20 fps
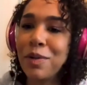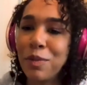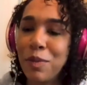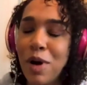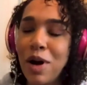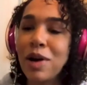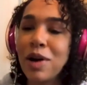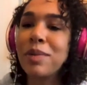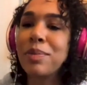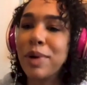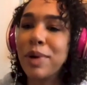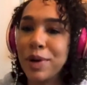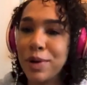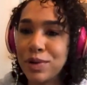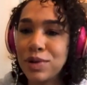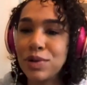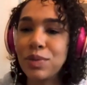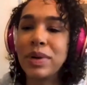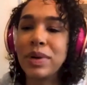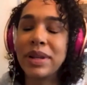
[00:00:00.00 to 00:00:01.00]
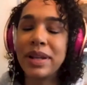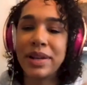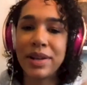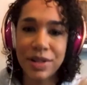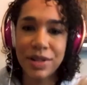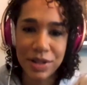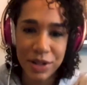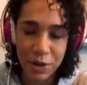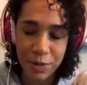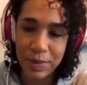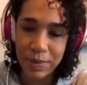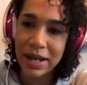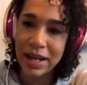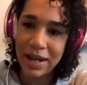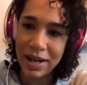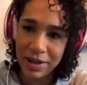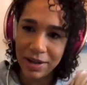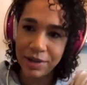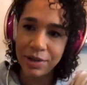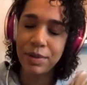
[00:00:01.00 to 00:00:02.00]
wrong approach when there are so many
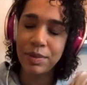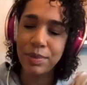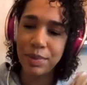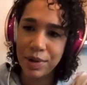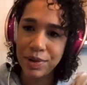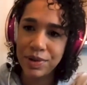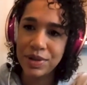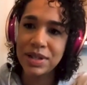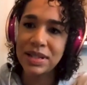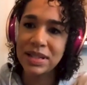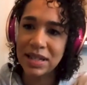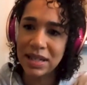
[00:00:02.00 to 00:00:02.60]
other approaches